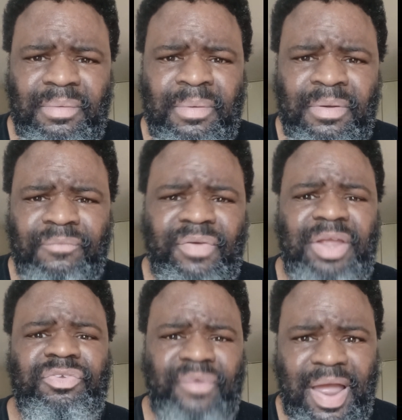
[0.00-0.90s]

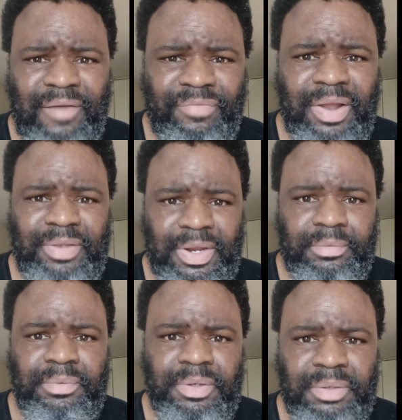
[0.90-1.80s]
phase five
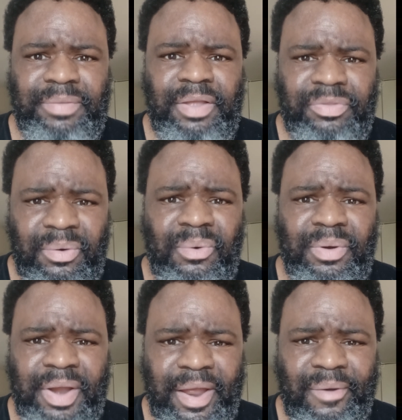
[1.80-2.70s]
that they're
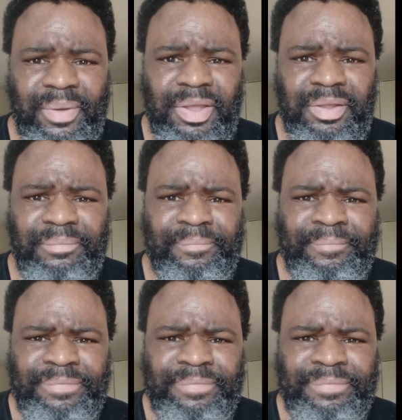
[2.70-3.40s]
on now, and